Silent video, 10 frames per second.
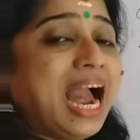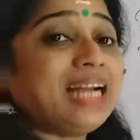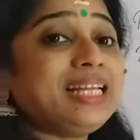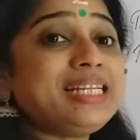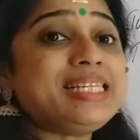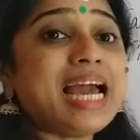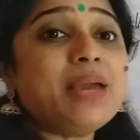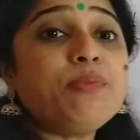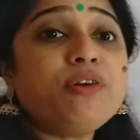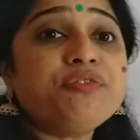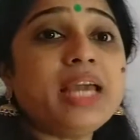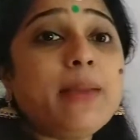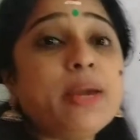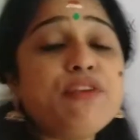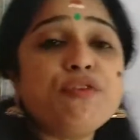at the time of
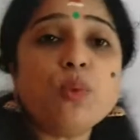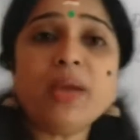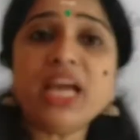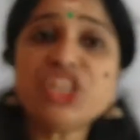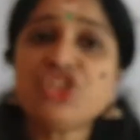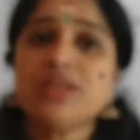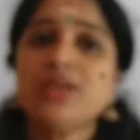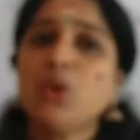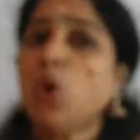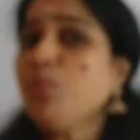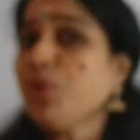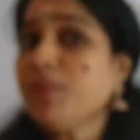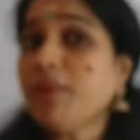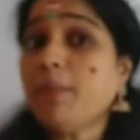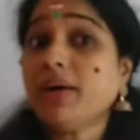gamete formation, hope you
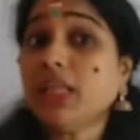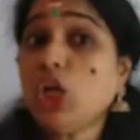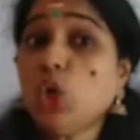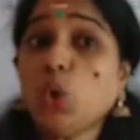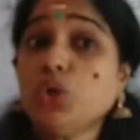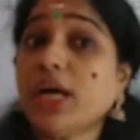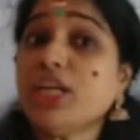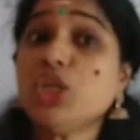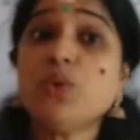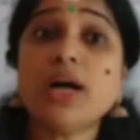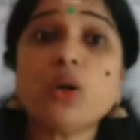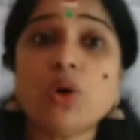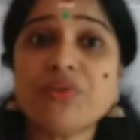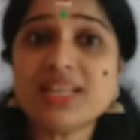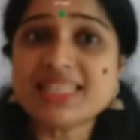remember the law that you had
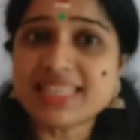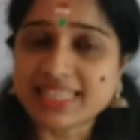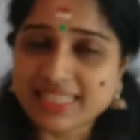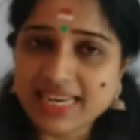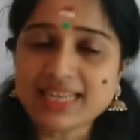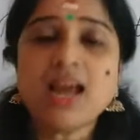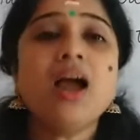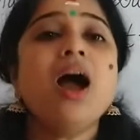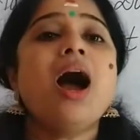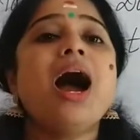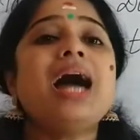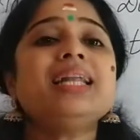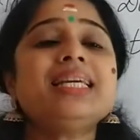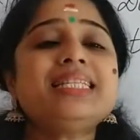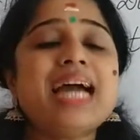already studied.
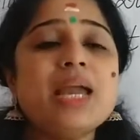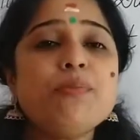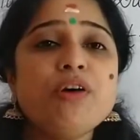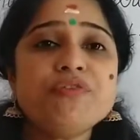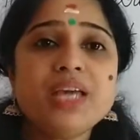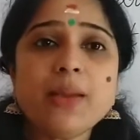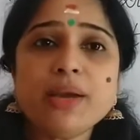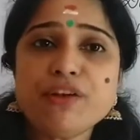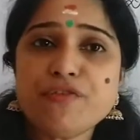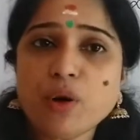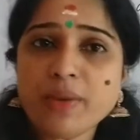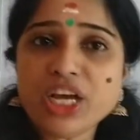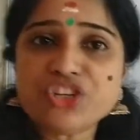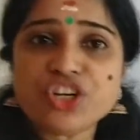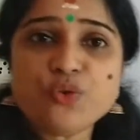At the time of gamete
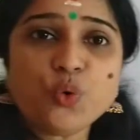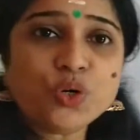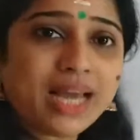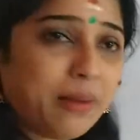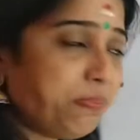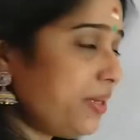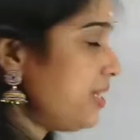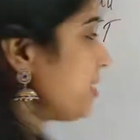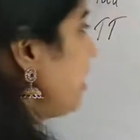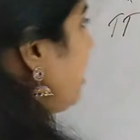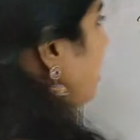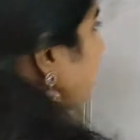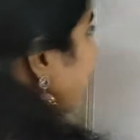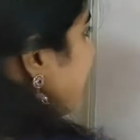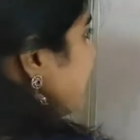formation, what happens?
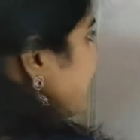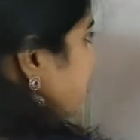They